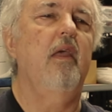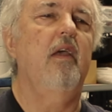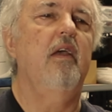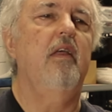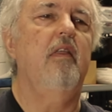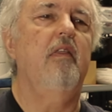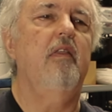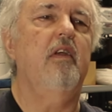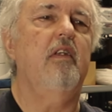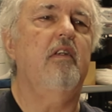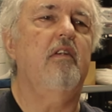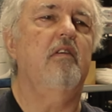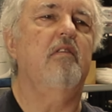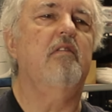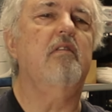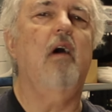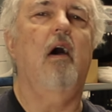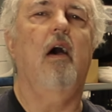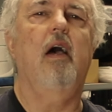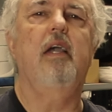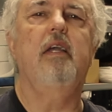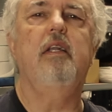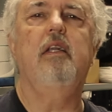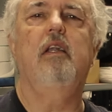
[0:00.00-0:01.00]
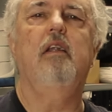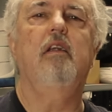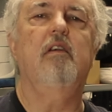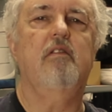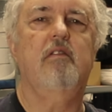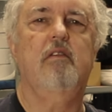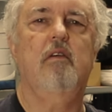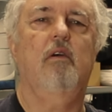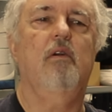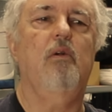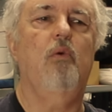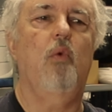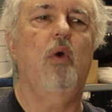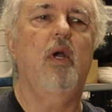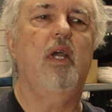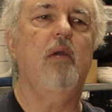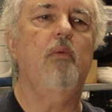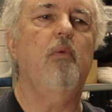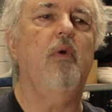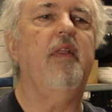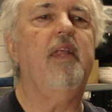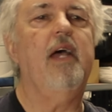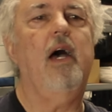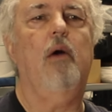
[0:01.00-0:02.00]
the design in a subtle way
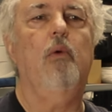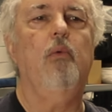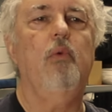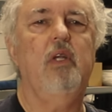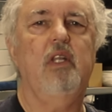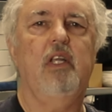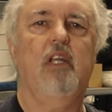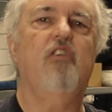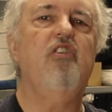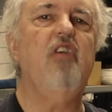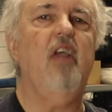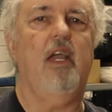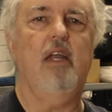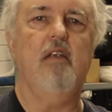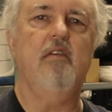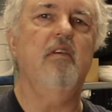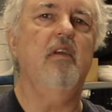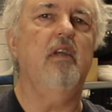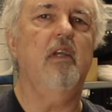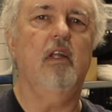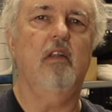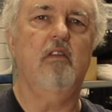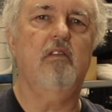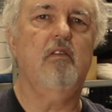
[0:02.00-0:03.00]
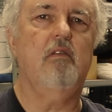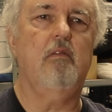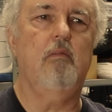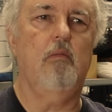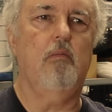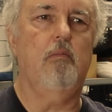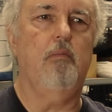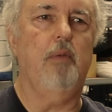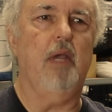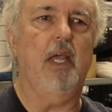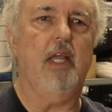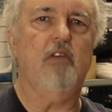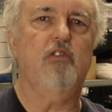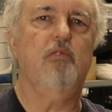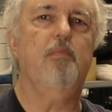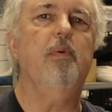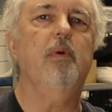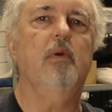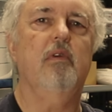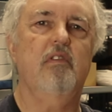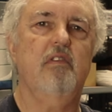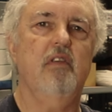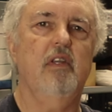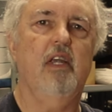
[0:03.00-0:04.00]
without really changing its base
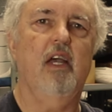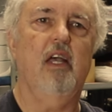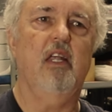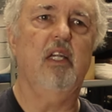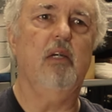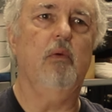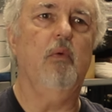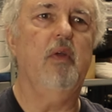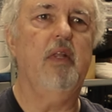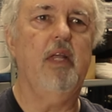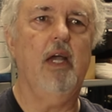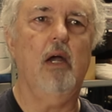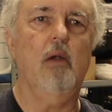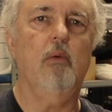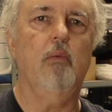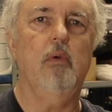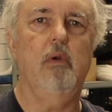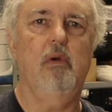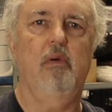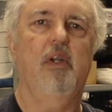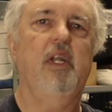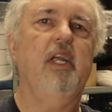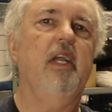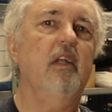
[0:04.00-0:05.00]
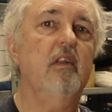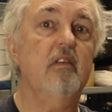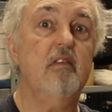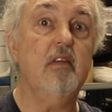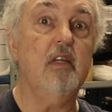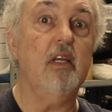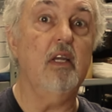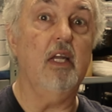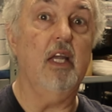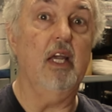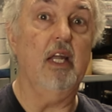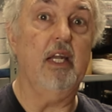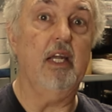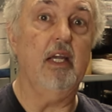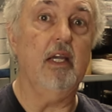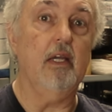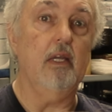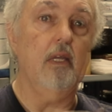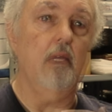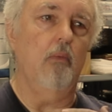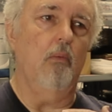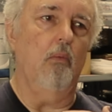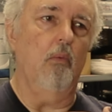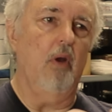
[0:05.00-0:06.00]
personality, without ruining its
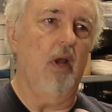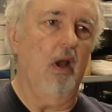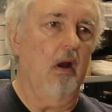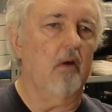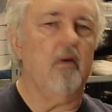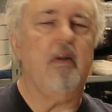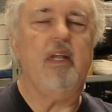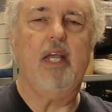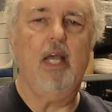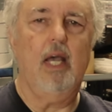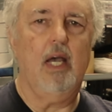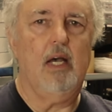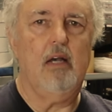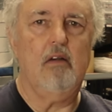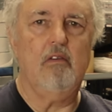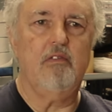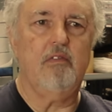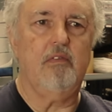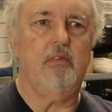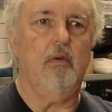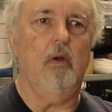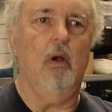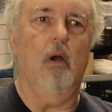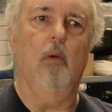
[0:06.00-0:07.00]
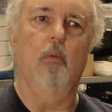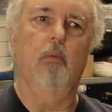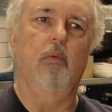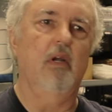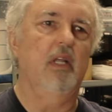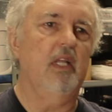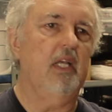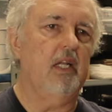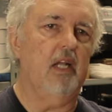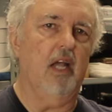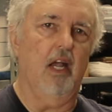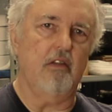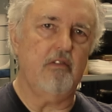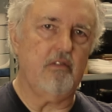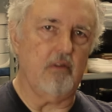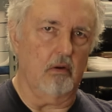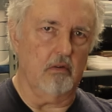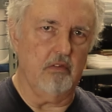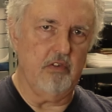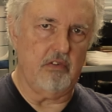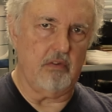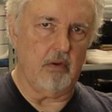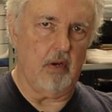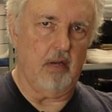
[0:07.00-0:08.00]
DNA. We already have a really nice
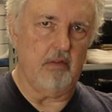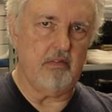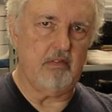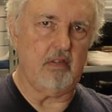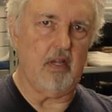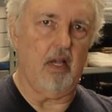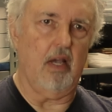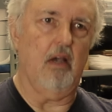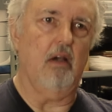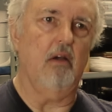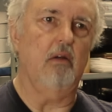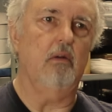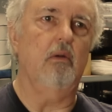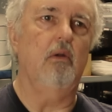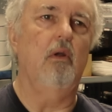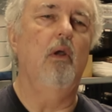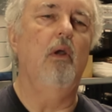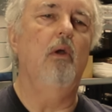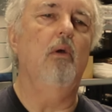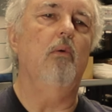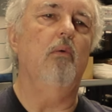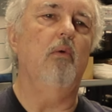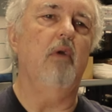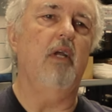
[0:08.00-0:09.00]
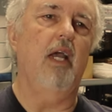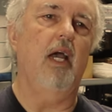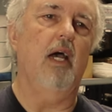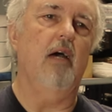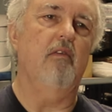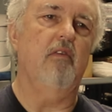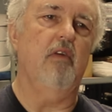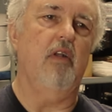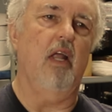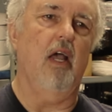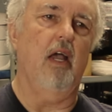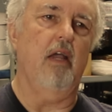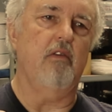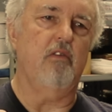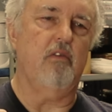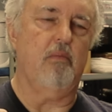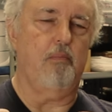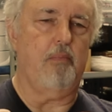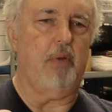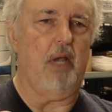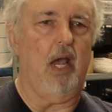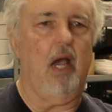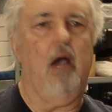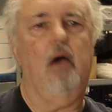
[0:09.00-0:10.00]
overdrive sound. We have a nice
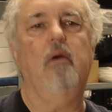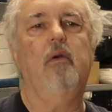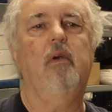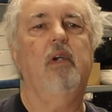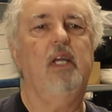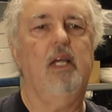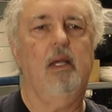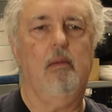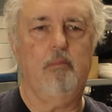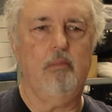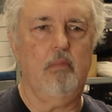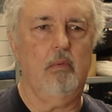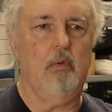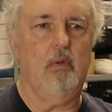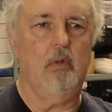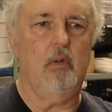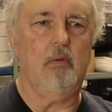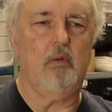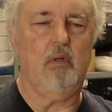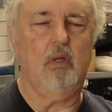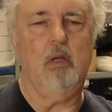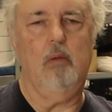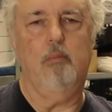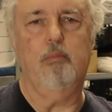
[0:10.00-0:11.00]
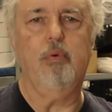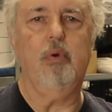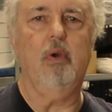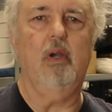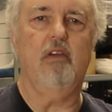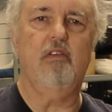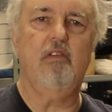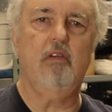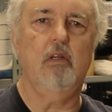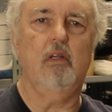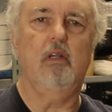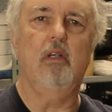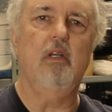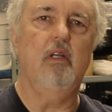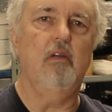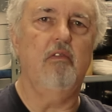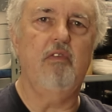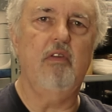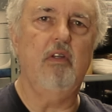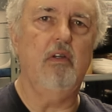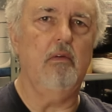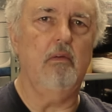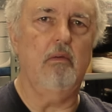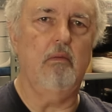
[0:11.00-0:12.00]
power amp compression
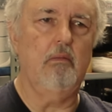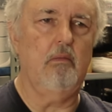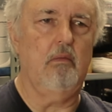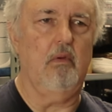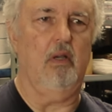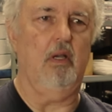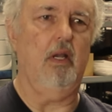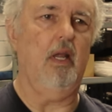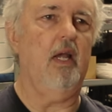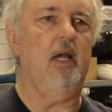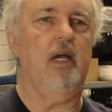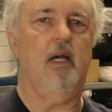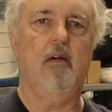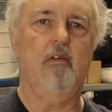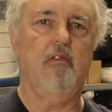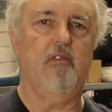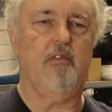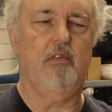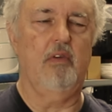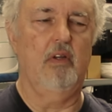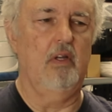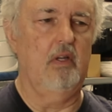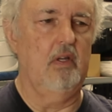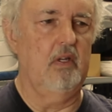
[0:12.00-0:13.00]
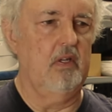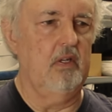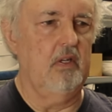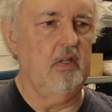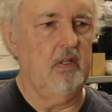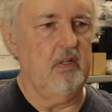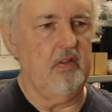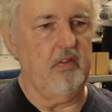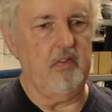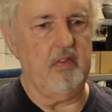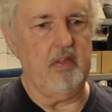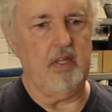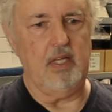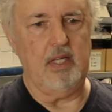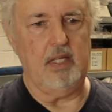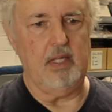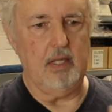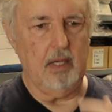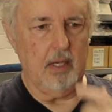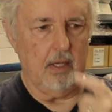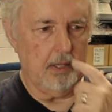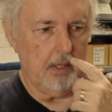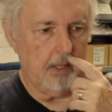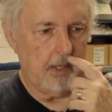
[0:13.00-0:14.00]
if you have
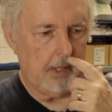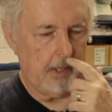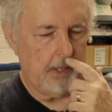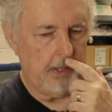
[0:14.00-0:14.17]
the,